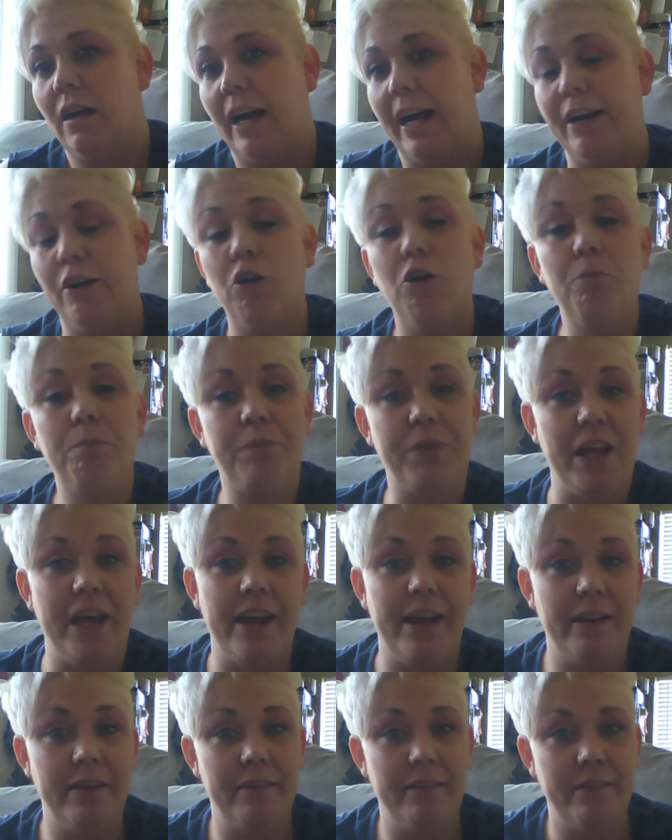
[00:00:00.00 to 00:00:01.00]
I hope
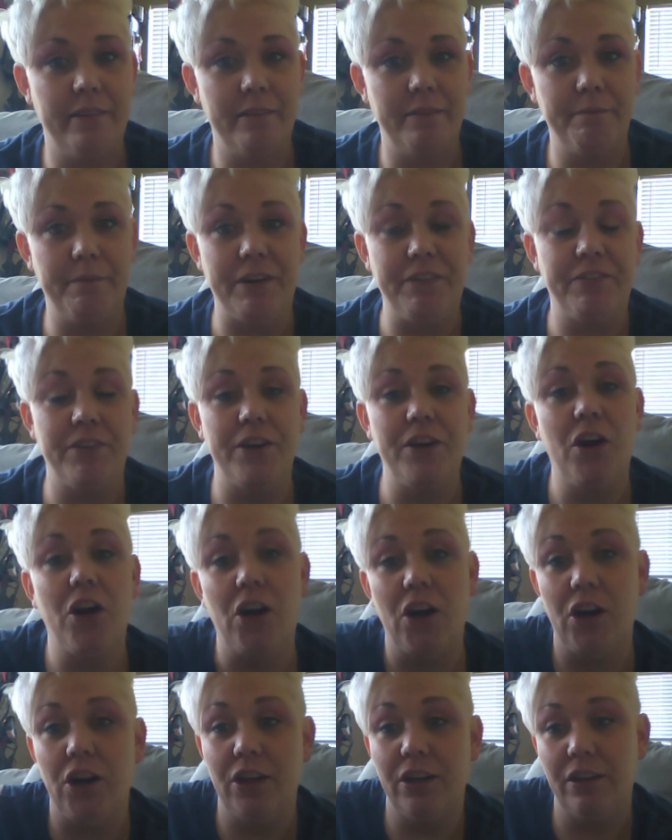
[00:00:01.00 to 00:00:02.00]
that my friend
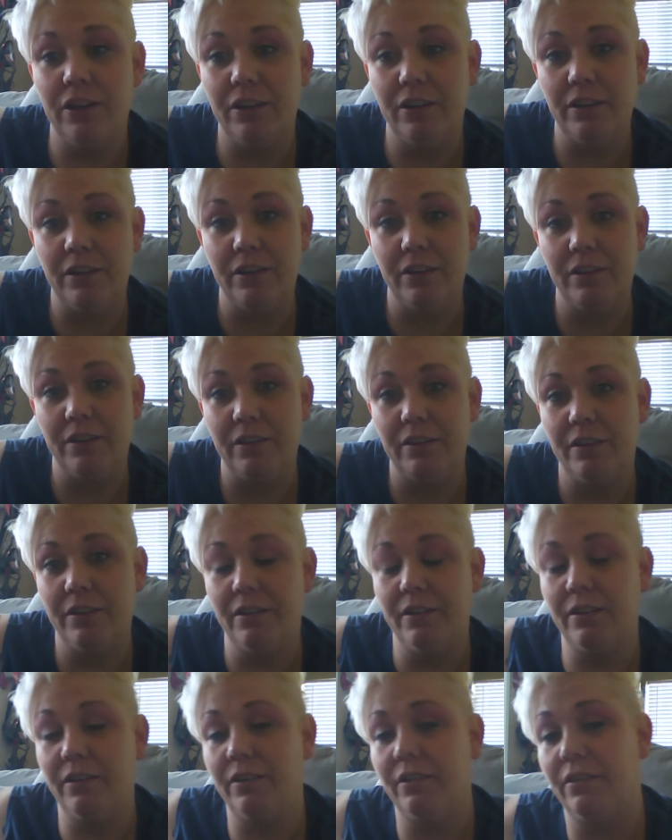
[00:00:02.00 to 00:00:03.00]
Hart,
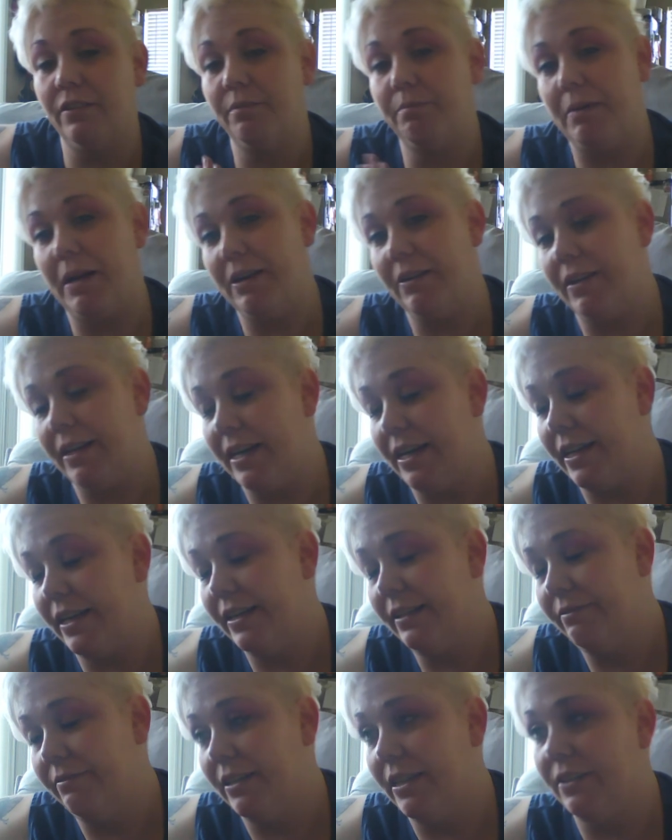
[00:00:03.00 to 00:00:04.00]
pirate
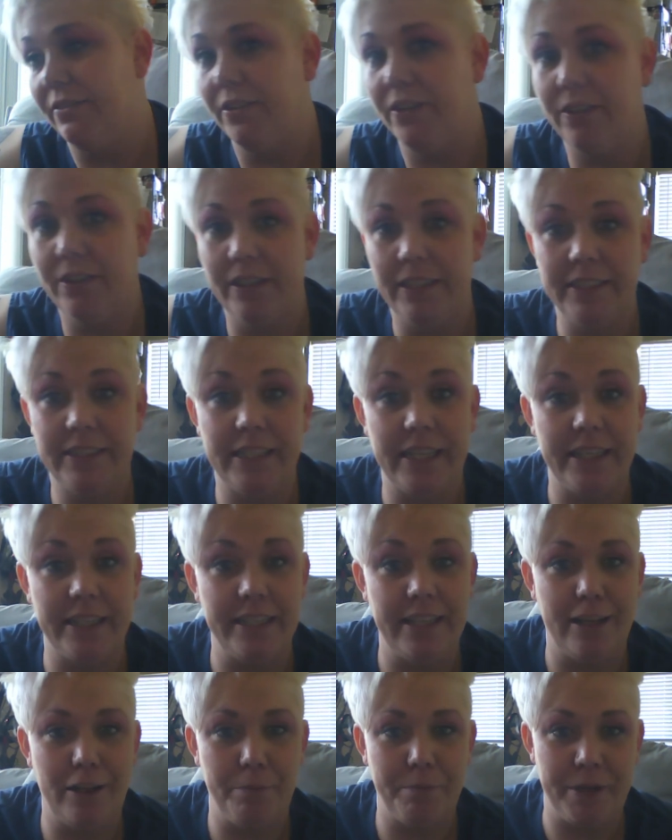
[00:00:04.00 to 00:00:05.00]
guy, whatever, is getting
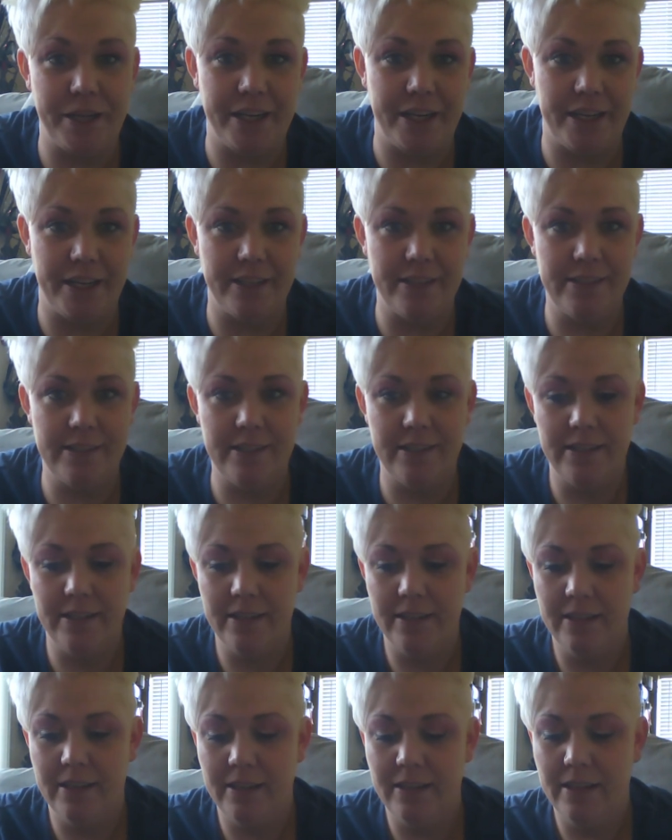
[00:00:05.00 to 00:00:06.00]
the help he needs.
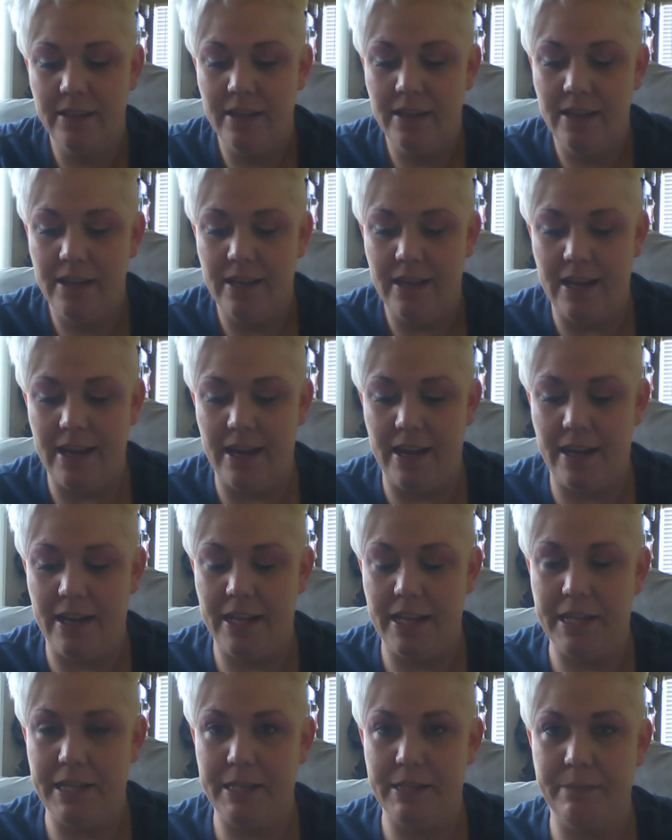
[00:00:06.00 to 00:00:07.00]

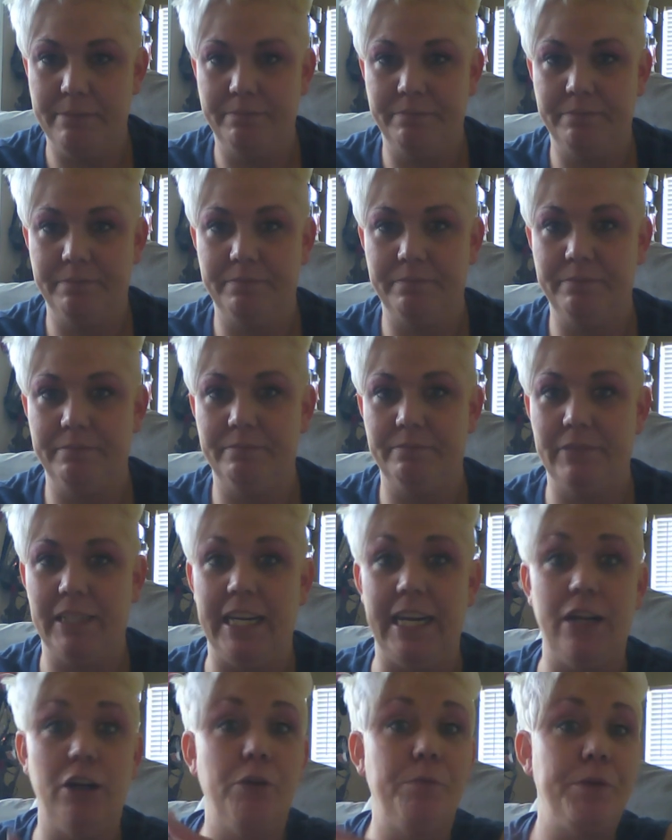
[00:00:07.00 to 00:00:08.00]
Um, and
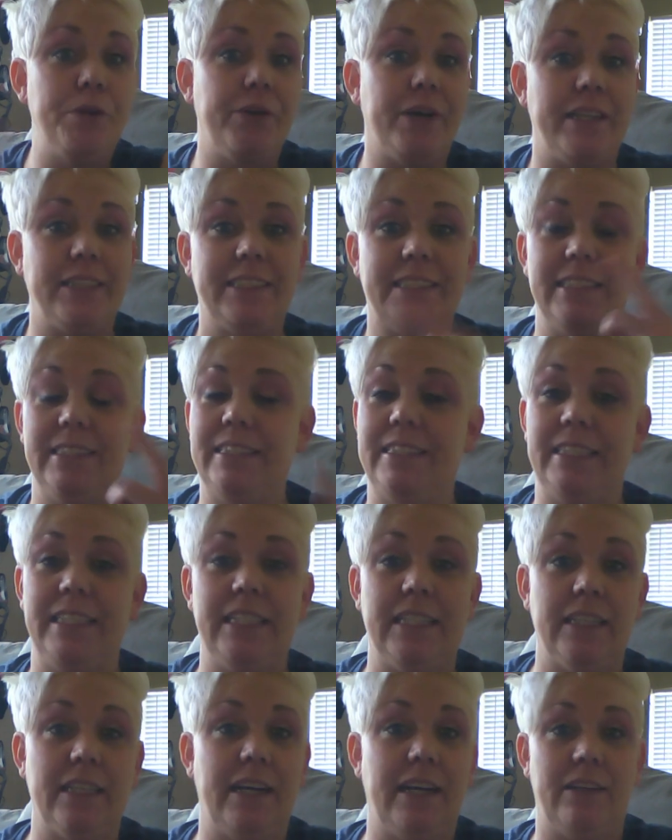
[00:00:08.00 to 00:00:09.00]
I hope you guys can
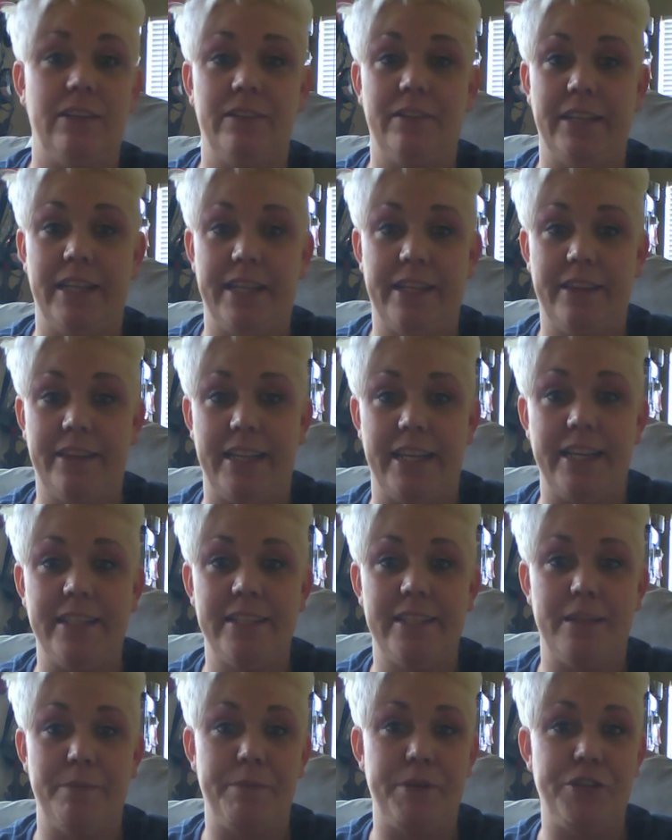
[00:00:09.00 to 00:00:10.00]
see how like
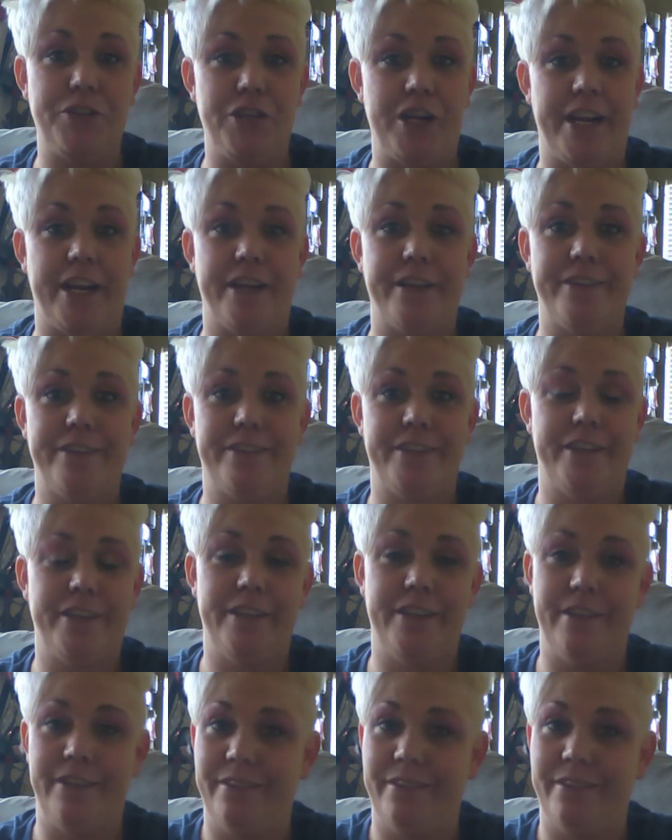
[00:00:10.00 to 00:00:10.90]
things can be changed and